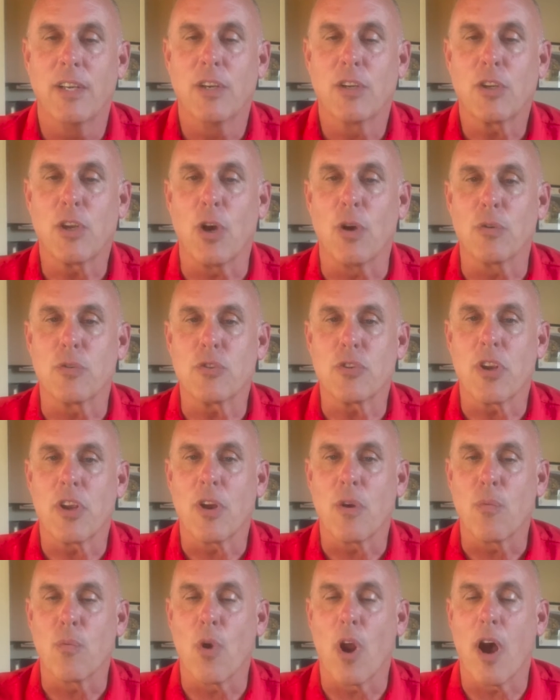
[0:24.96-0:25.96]
Coach
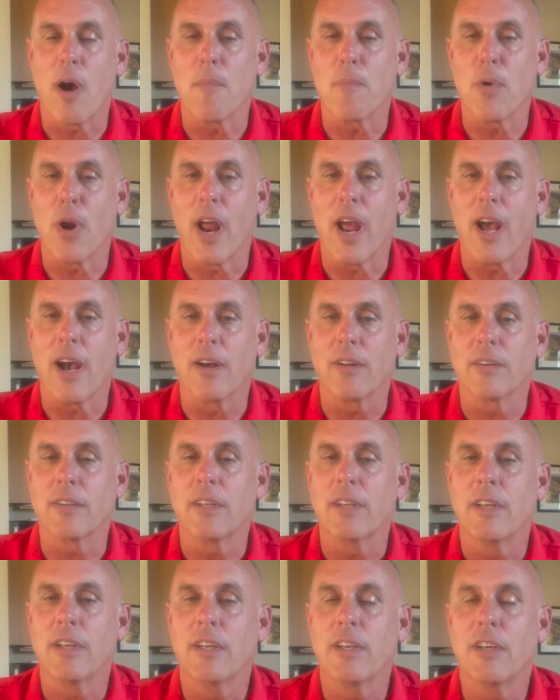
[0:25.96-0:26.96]
Ron Brown.
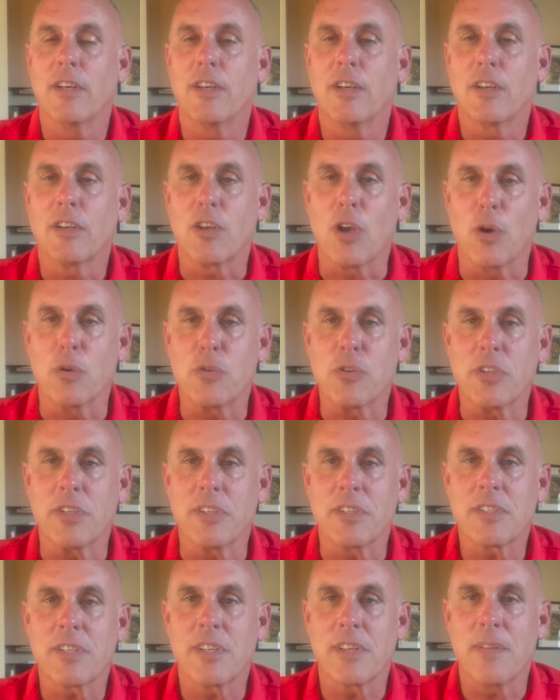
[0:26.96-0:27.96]

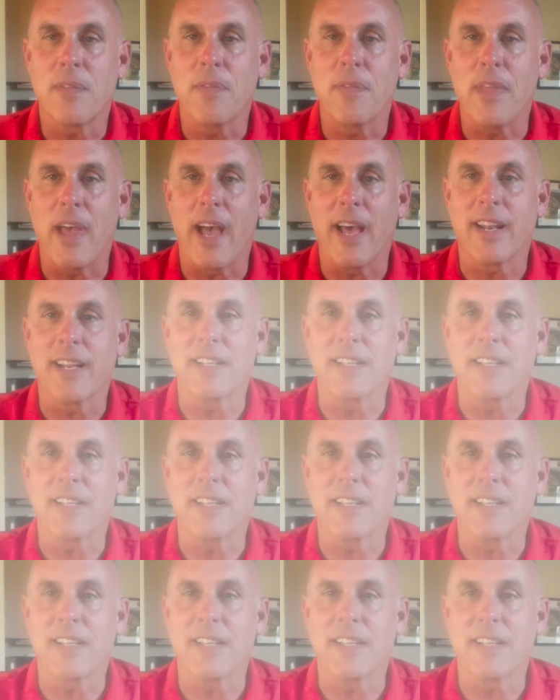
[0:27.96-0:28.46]
Coaches that